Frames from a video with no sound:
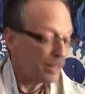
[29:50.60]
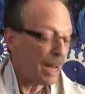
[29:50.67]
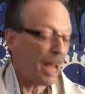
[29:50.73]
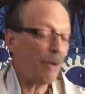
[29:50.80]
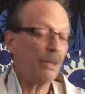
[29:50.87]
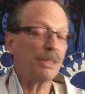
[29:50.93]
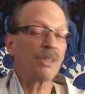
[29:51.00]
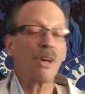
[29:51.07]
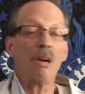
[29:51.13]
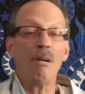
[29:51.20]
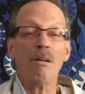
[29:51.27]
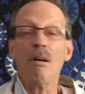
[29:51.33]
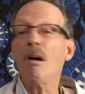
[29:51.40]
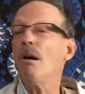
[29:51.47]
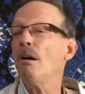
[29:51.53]
Now it's
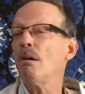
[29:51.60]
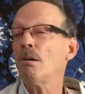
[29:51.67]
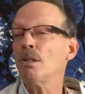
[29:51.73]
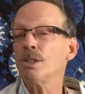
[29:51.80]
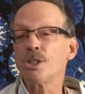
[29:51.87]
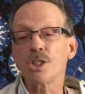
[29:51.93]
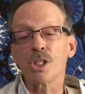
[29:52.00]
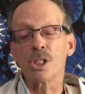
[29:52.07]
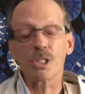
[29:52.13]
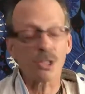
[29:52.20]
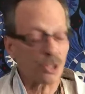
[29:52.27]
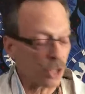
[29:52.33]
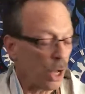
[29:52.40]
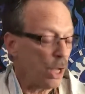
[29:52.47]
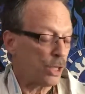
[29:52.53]
all just